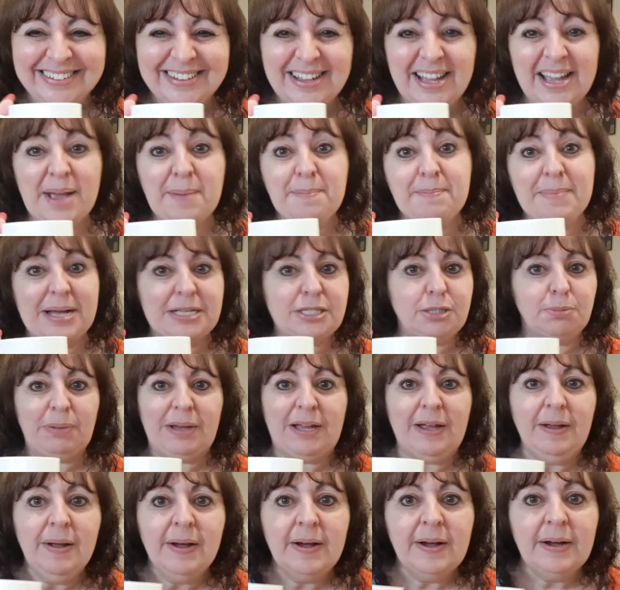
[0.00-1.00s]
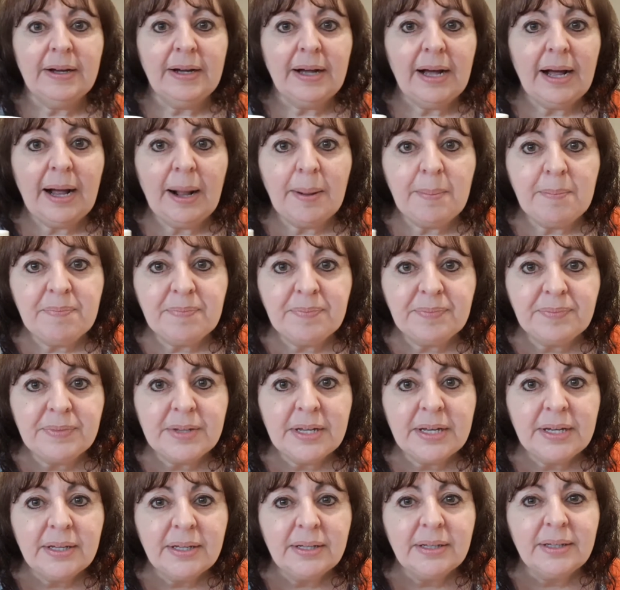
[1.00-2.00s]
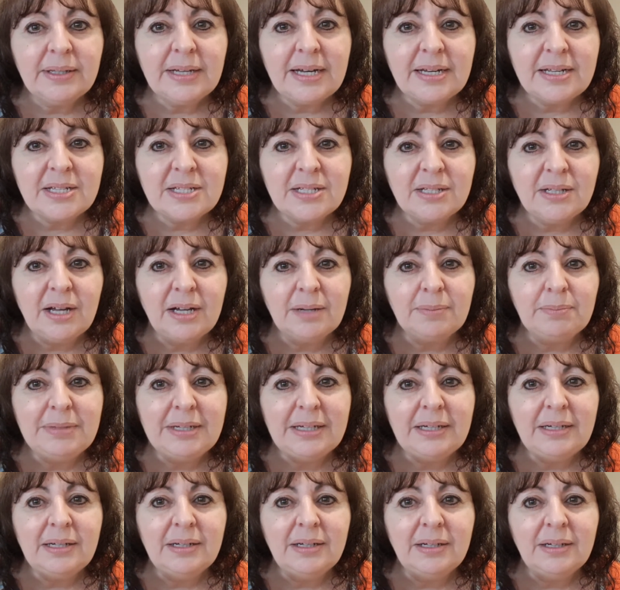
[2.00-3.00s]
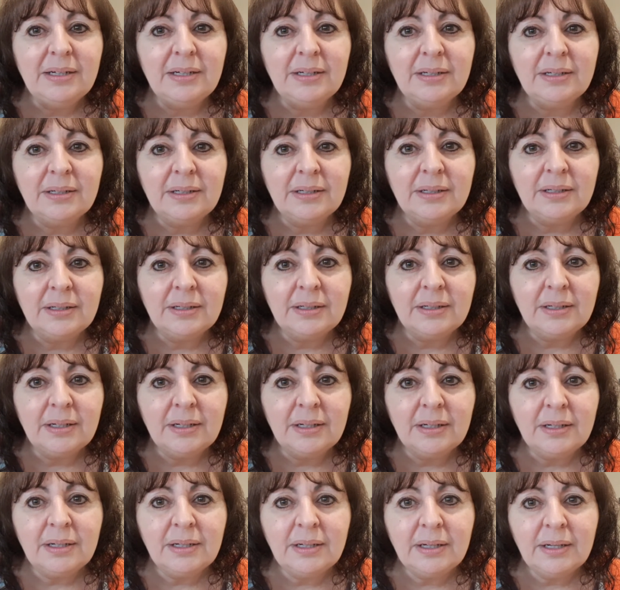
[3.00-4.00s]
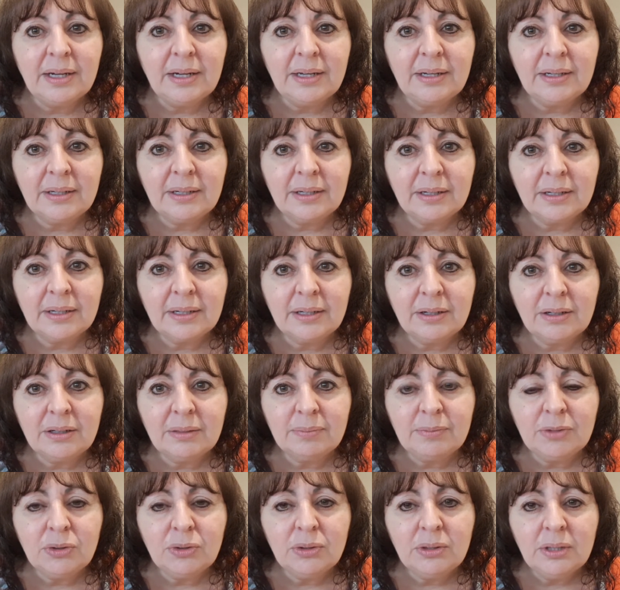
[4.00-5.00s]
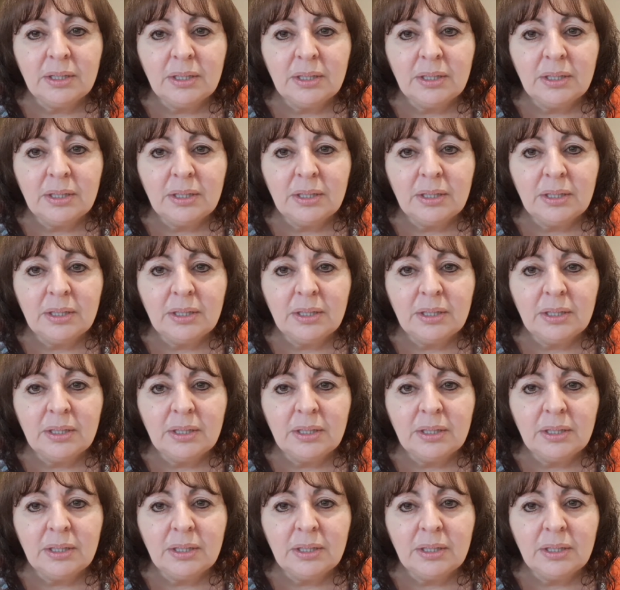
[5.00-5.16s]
It must be. That is like me. And caramel.